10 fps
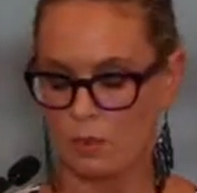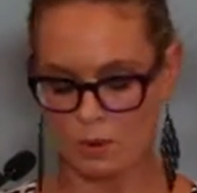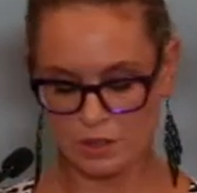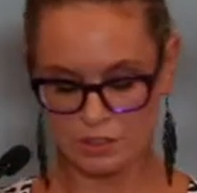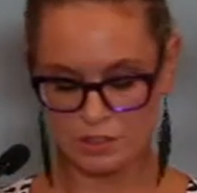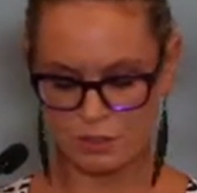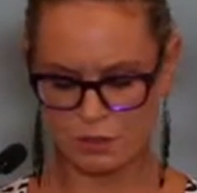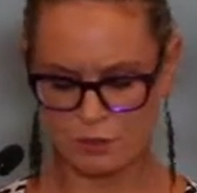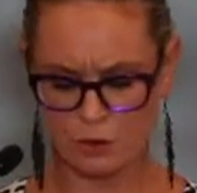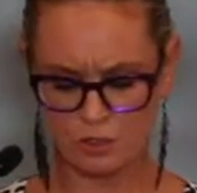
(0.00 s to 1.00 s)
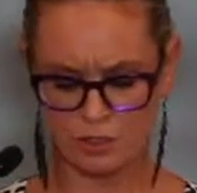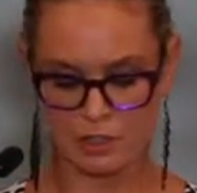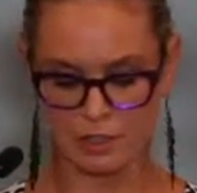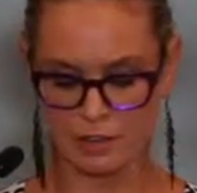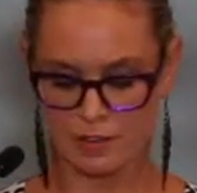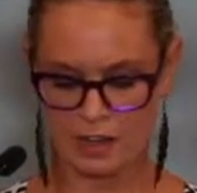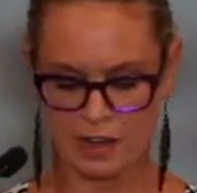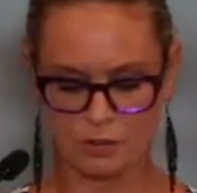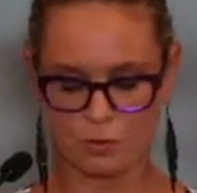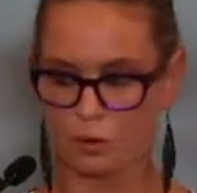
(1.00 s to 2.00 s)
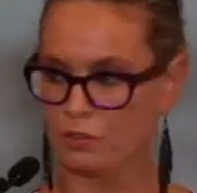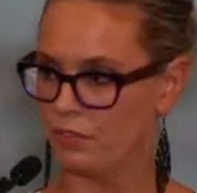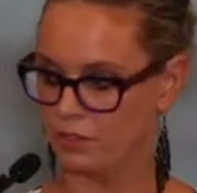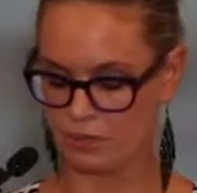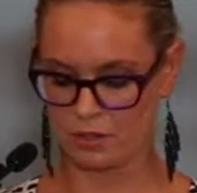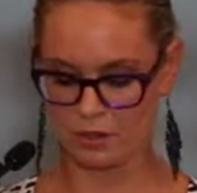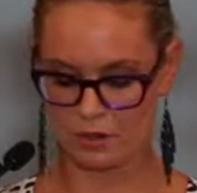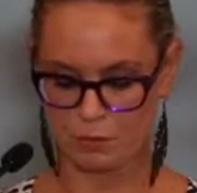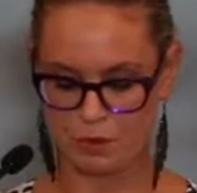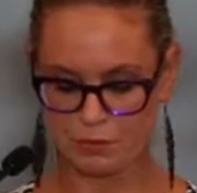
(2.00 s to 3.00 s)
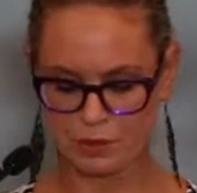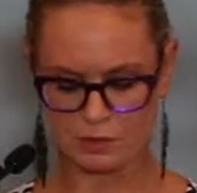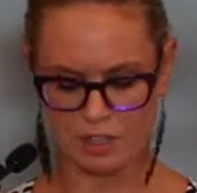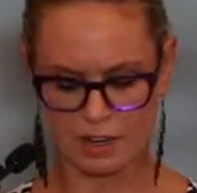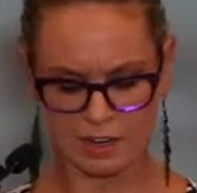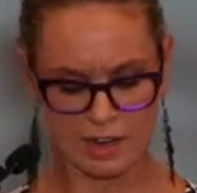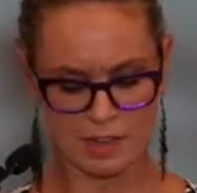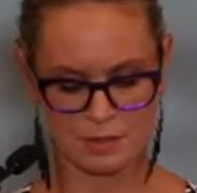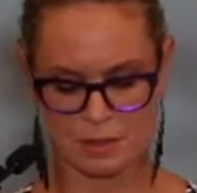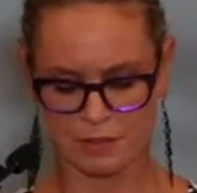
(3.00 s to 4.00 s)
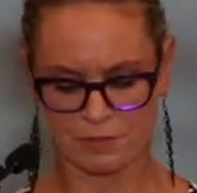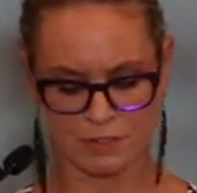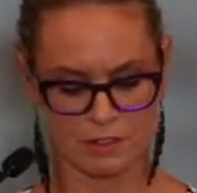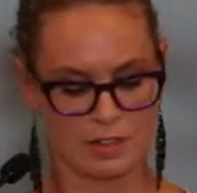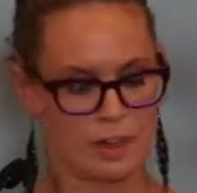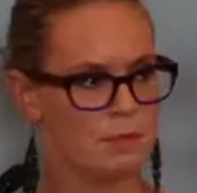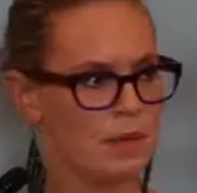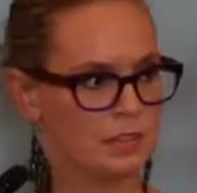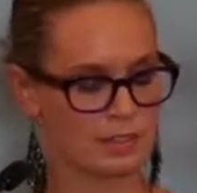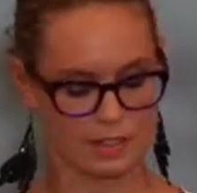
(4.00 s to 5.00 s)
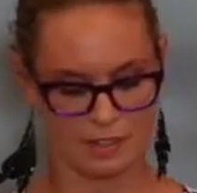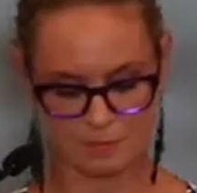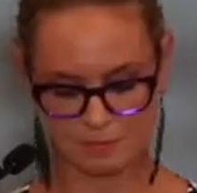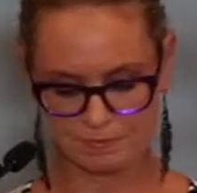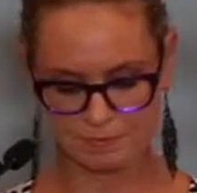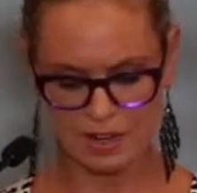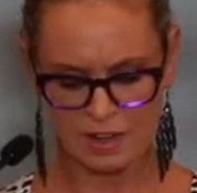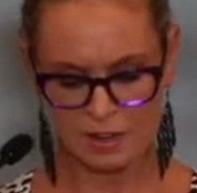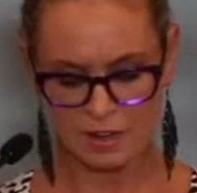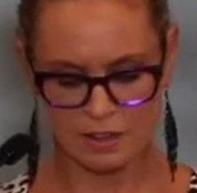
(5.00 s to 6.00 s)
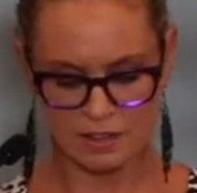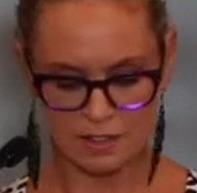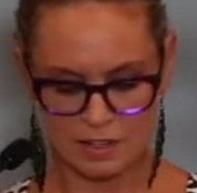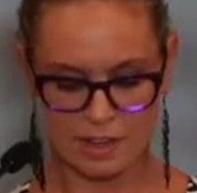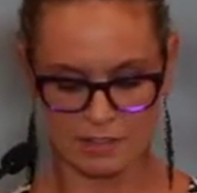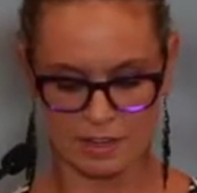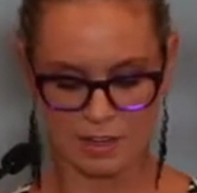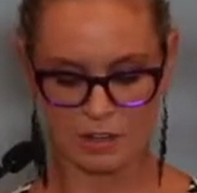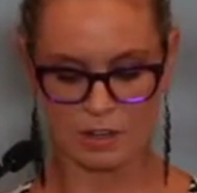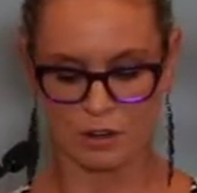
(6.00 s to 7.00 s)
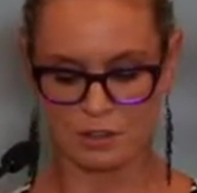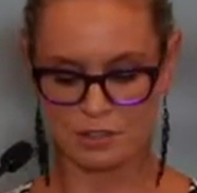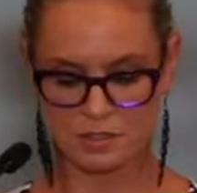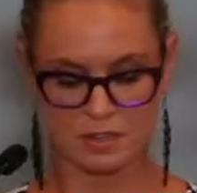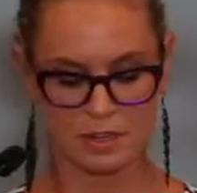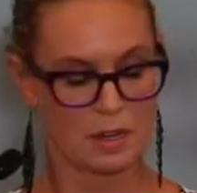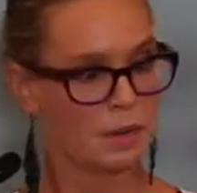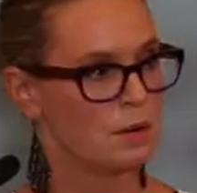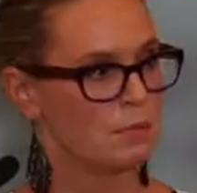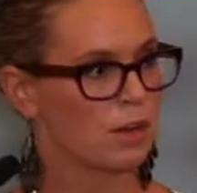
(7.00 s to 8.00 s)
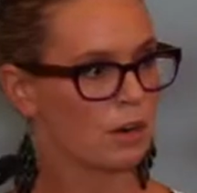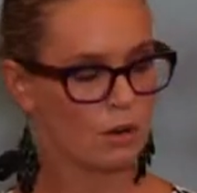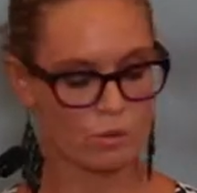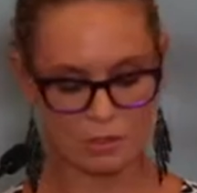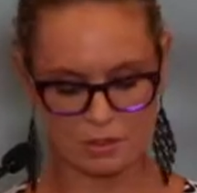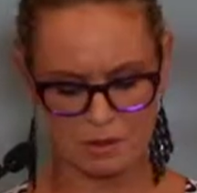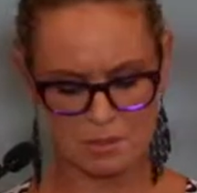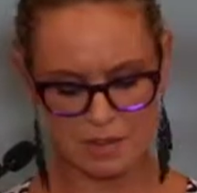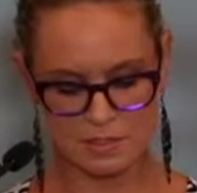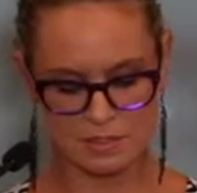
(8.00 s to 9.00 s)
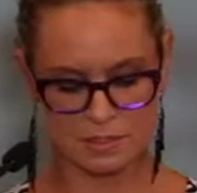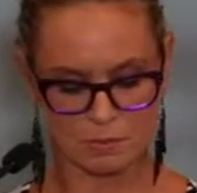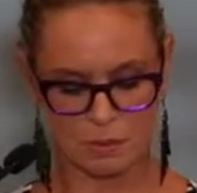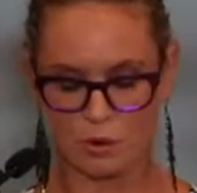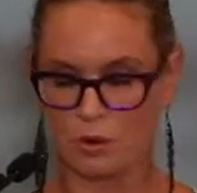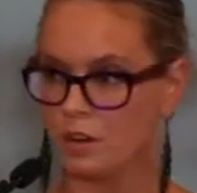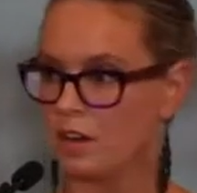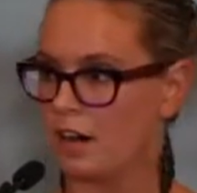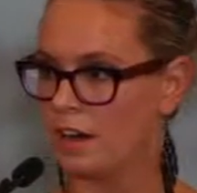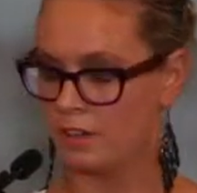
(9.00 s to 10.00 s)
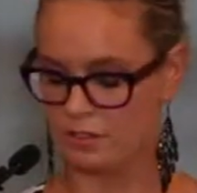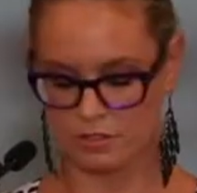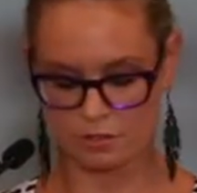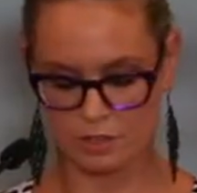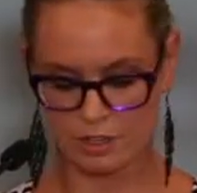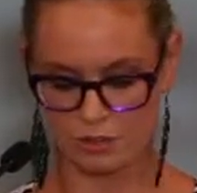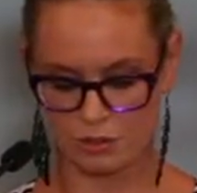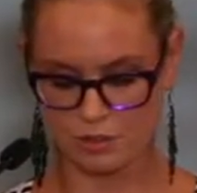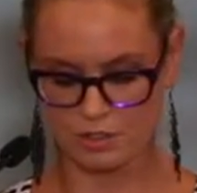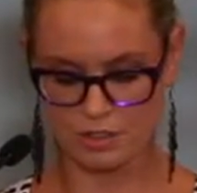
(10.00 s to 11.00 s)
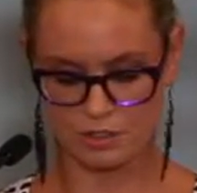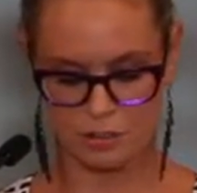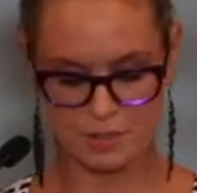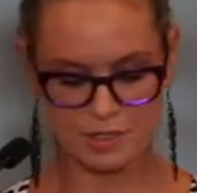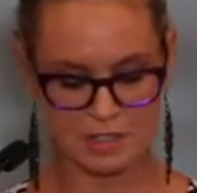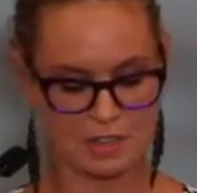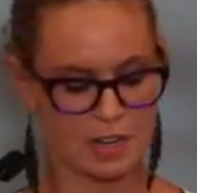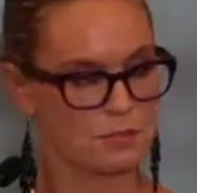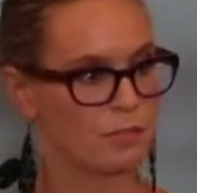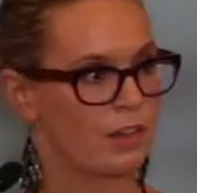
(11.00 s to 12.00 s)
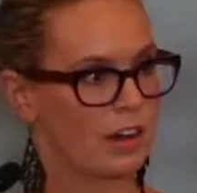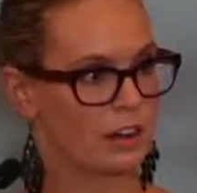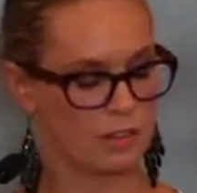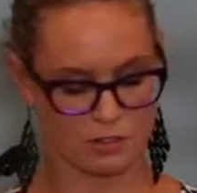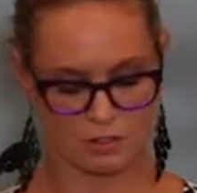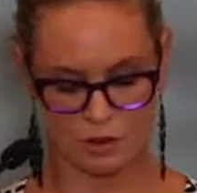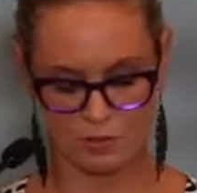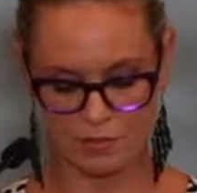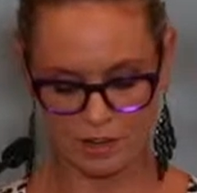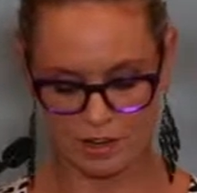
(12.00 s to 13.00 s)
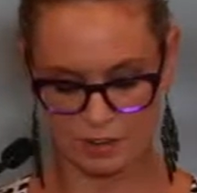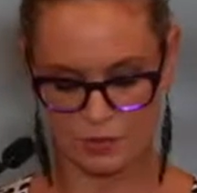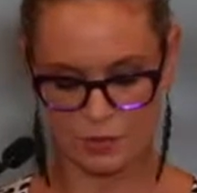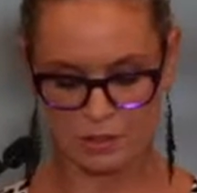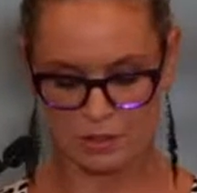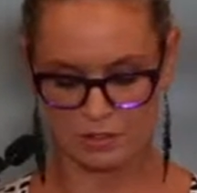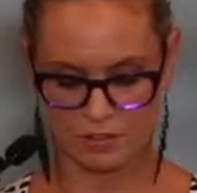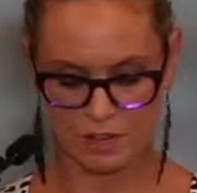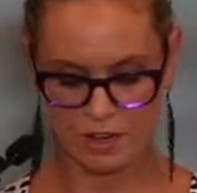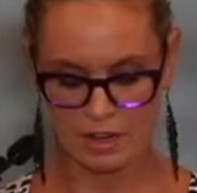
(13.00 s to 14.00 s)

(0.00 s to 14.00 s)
We are just so fortunate that out of all of this, we feel Tyler has benefited immensely. Yes, he has a hearing loss, but along with the amazing support, guidance and reassurance the Shepherd's Centre has provided us over the last few years,